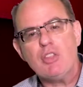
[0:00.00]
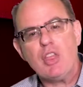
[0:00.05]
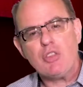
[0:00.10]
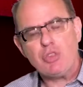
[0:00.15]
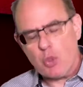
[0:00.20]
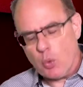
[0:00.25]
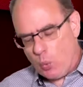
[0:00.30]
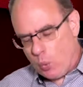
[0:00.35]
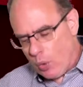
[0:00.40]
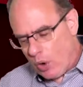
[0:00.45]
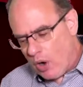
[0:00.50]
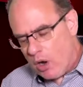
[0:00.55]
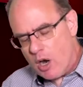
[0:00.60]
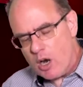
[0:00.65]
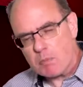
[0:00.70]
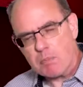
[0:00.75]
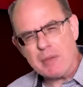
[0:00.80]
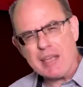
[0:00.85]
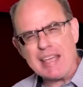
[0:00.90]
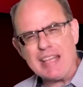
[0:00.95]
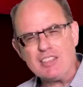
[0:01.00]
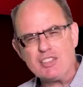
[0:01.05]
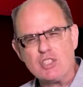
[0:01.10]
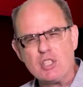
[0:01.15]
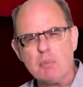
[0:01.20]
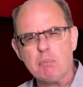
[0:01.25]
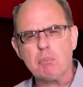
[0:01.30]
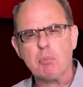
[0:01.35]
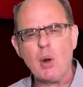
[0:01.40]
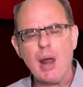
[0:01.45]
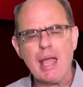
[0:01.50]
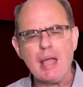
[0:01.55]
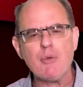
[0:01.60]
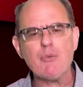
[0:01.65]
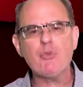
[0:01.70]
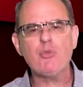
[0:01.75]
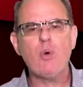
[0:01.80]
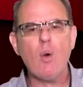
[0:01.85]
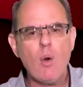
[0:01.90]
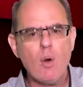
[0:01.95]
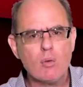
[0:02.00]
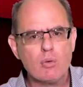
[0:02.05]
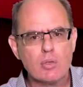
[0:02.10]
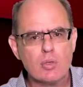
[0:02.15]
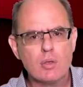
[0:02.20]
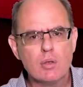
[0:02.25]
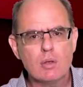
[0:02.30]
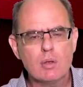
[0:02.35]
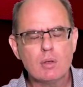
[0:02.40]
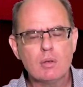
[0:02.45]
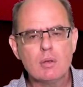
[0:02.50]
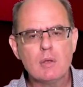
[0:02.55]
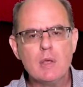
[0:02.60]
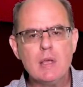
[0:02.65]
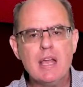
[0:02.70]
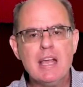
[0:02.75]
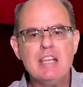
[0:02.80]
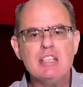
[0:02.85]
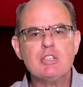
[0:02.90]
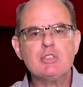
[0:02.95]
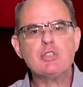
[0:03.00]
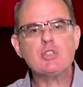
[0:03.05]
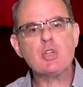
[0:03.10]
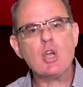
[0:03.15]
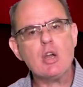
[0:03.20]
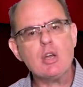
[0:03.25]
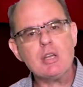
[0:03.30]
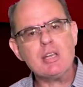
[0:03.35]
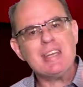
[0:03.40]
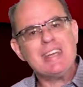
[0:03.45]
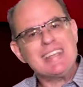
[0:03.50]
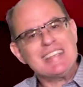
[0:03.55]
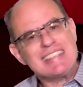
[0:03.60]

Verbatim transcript: that the word begins to break forth. Certain